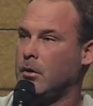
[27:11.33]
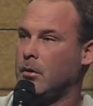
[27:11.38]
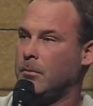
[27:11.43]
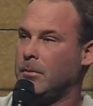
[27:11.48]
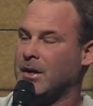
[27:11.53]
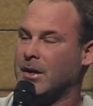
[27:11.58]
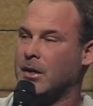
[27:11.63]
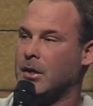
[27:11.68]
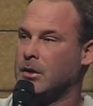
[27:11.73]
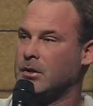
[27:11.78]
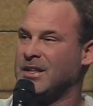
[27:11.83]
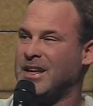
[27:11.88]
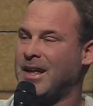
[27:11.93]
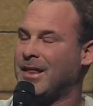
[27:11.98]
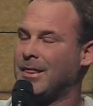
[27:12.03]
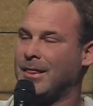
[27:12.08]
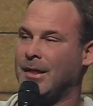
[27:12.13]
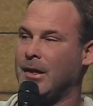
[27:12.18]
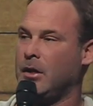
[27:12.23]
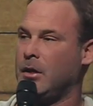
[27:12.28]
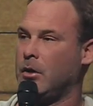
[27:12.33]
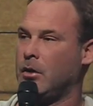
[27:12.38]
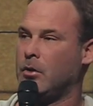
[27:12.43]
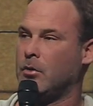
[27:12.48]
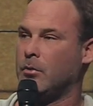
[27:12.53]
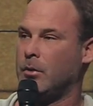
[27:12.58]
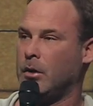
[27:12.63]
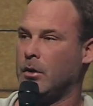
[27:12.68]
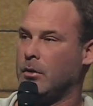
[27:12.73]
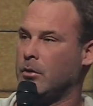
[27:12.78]
my kid's athletic
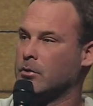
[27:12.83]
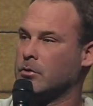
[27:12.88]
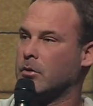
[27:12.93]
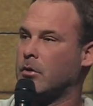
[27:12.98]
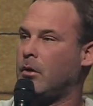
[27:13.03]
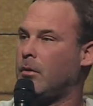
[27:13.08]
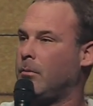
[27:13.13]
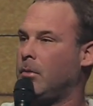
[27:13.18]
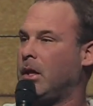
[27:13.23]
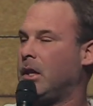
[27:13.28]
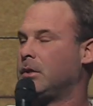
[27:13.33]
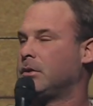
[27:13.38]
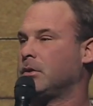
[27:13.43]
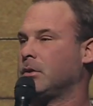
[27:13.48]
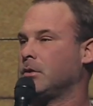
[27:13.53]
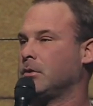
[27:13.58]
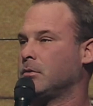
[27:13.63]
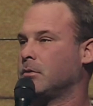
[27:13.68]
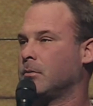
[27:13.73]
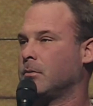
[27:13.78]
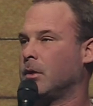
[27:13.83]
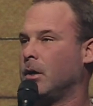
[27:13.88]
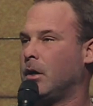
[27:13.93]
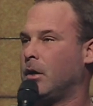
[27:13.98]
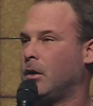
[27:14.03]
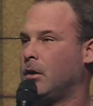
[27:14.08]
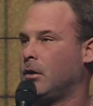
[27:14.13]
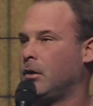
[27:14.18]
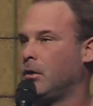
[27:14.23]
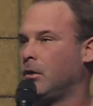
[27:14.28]
career, those are all blessings from
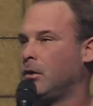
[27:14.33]
God.